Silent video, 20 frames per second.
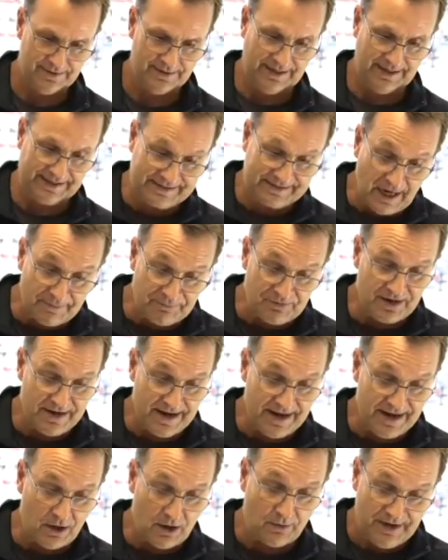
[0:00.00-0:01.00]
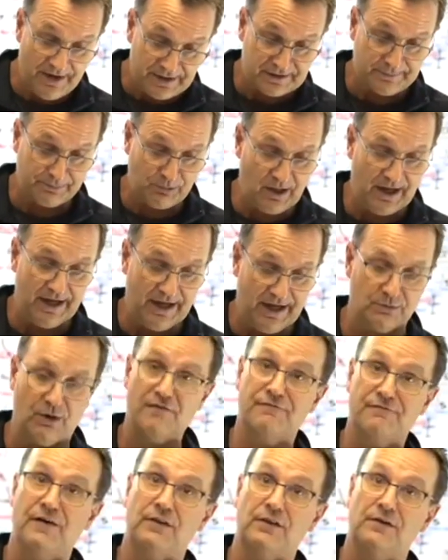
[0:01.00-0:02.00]
except that now it's applied to
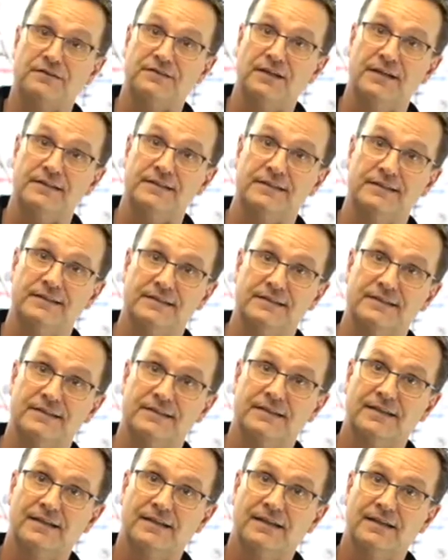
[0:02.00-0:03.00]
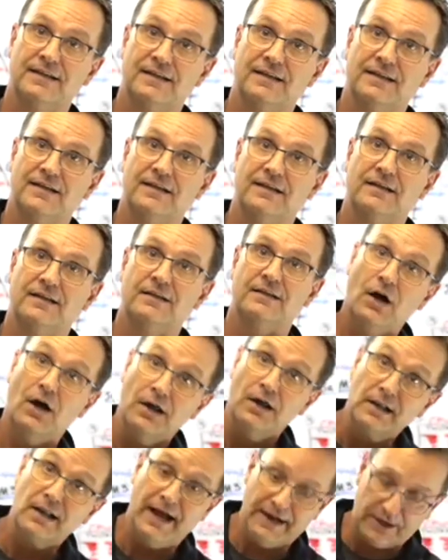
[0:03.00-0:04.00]
our fellow citizens.
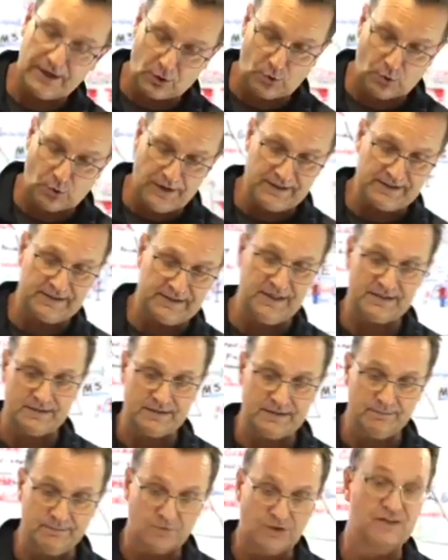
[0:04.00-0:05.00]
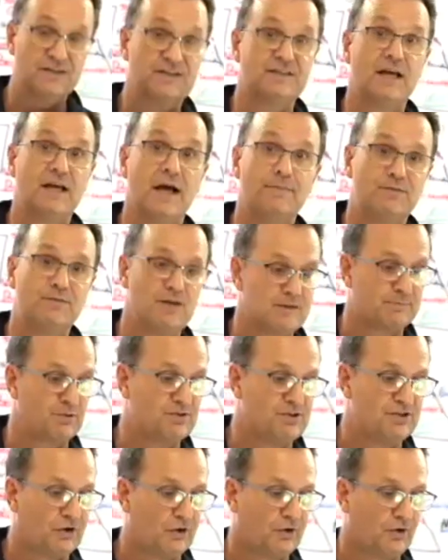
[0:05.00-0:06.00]
Unlike criticism, contempt is
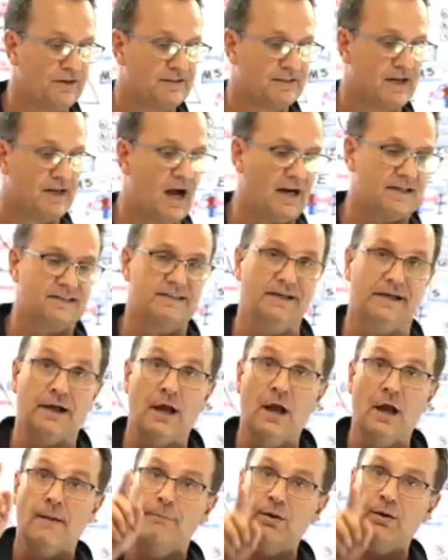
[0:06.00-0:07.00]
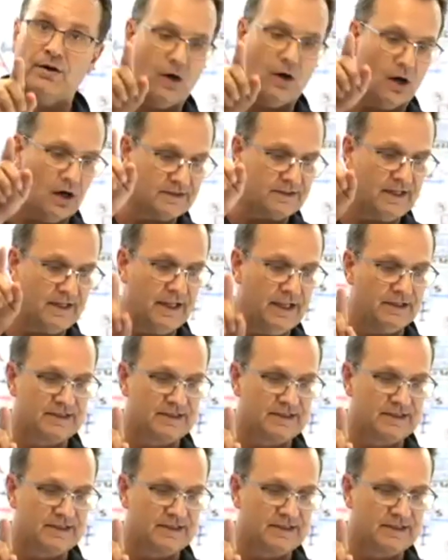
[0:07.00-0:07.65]
particularly toxic because it